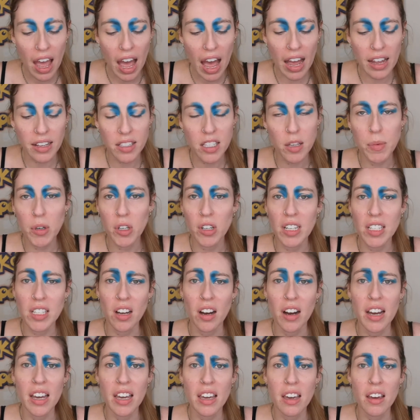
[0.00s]
and to be honest
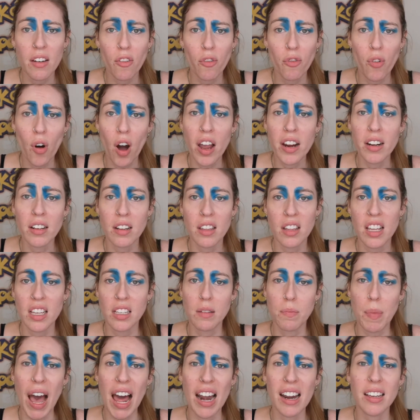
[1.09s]
I find this
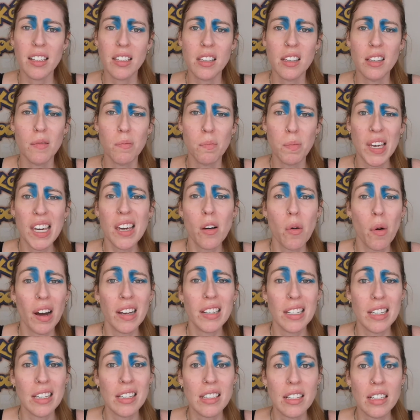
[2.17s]
palette to be quite
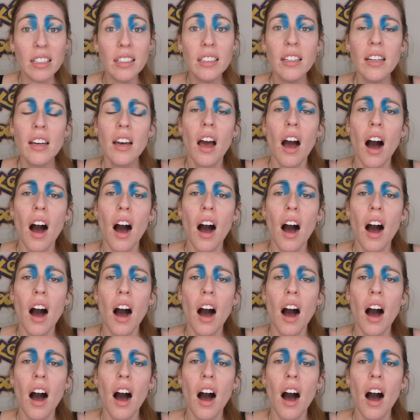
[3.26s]
decent.